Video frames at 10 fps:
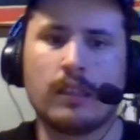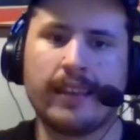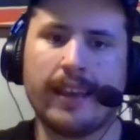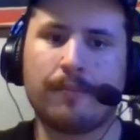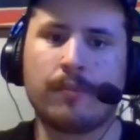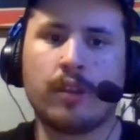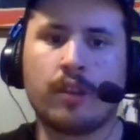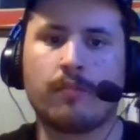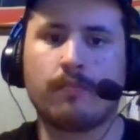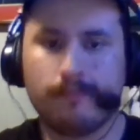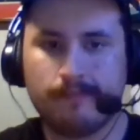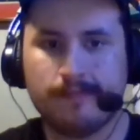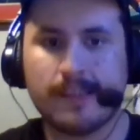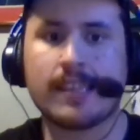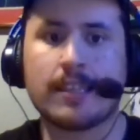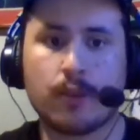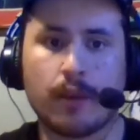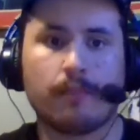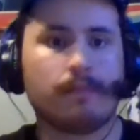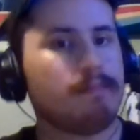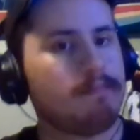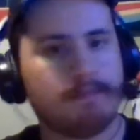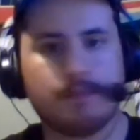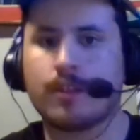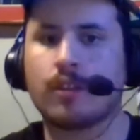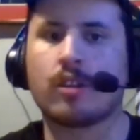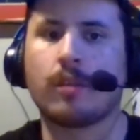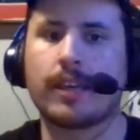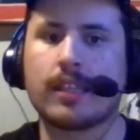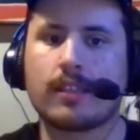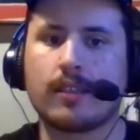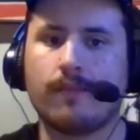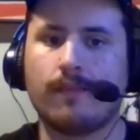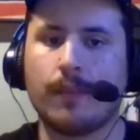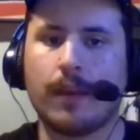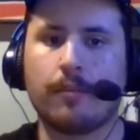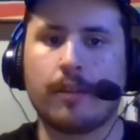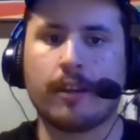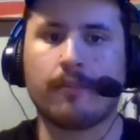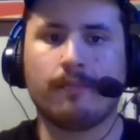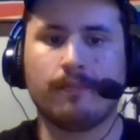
Yeah, easily, those are the best in my opinion.